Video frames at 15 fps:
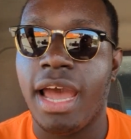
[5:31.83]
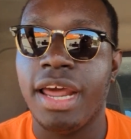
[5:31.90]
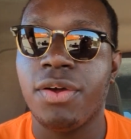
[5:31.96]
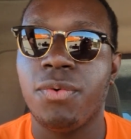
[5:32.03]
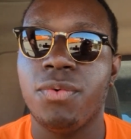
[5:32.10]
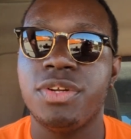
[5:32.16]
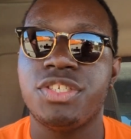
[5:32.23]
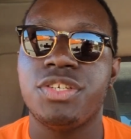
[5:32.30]
I
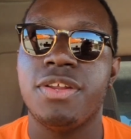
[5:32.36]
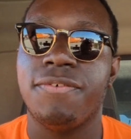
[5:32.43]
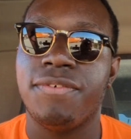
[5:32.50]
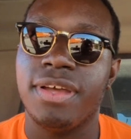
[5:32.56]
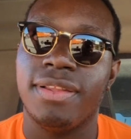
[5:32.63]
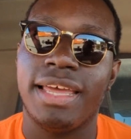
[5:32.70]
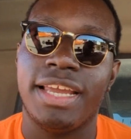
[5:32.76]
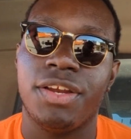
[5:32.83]
don't want you to
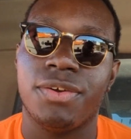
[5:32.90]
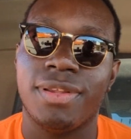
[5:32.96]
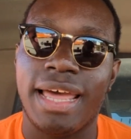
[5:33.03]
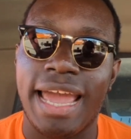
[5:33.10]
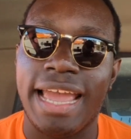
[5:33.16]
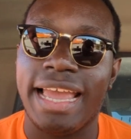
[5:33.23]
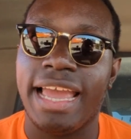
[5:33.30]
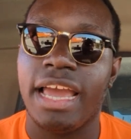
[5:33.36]
feel like you're
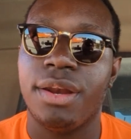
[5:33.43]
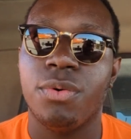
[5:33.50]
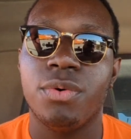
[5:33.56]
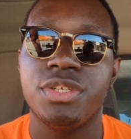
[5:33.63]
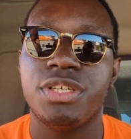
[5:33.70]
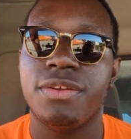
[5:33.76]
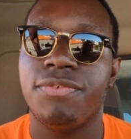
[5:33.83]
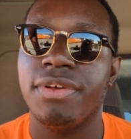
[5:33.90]
lagging. I don't
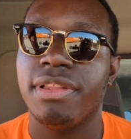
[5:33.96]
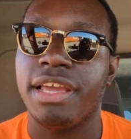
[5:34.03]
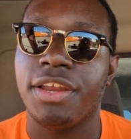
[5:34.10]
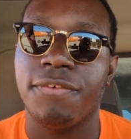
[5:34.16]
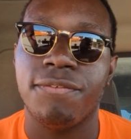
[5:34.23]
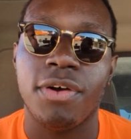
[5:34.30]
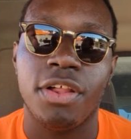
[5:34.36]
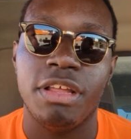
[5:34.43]
want you to feel like
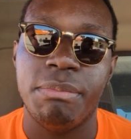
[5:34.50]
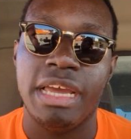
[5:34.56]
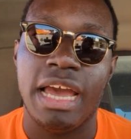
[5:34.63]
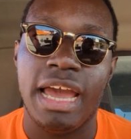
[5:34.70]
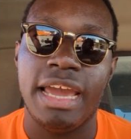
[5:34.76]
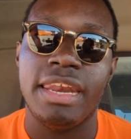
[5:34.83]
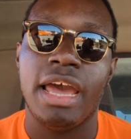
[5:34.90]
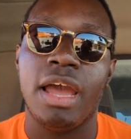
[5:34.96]
you're falling
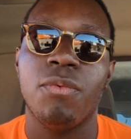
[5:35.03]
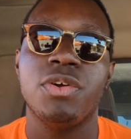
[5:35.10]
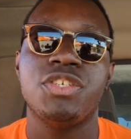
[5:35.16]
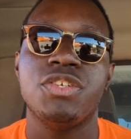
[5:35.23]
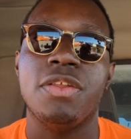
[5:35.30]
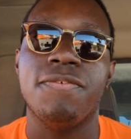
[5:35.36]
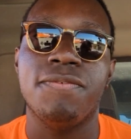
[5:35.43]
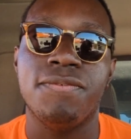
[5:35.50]
behind. I want
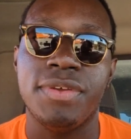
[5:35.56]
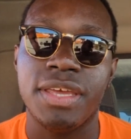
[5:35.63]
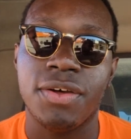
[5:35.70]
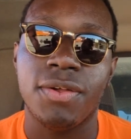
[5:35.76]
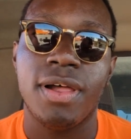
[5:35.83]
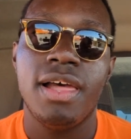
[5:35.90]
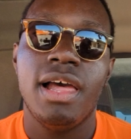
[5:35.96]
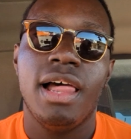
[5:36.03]
you to
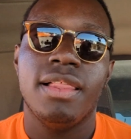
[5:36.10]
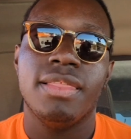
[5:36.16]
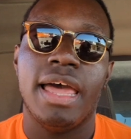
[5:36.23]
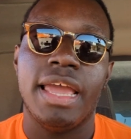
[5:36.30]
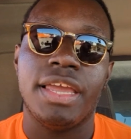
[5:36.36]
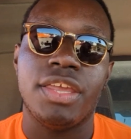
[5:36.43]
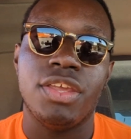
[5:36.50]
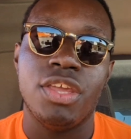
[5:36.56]
feel
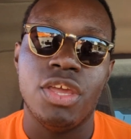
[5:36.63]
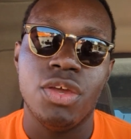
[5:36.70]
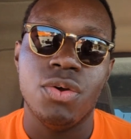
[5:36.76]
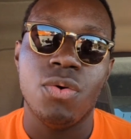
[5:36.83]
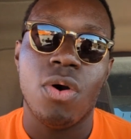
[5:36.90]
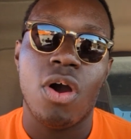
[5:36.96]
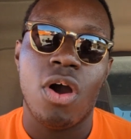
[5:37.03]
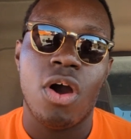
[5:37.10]
like
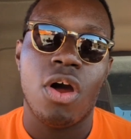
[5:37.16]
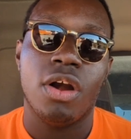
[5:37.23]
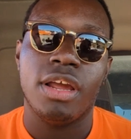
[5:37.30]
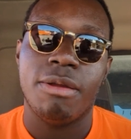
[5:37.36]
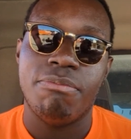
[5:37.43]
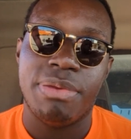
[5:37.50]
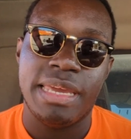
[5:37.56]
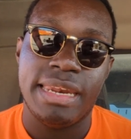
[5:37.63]
you are
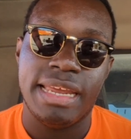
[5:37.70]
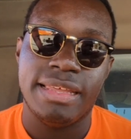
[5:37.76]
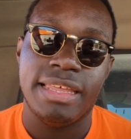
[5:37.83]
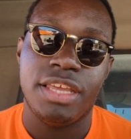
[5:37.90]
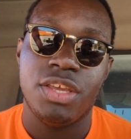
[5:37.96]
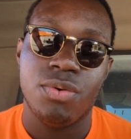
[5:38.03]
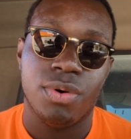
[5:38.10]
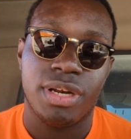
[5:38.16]
competing,
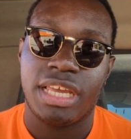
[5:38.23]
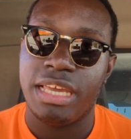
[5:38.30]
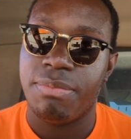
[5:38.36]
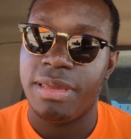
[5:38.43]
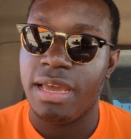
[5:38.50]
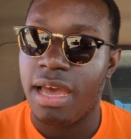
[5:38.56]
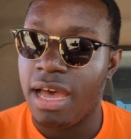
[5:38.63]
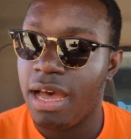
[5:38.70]
that you are
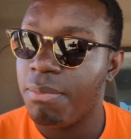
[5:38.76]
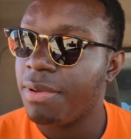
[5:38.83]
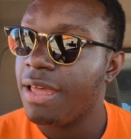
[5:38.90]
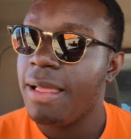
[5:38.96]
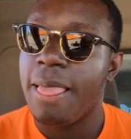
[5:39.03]
keeping up.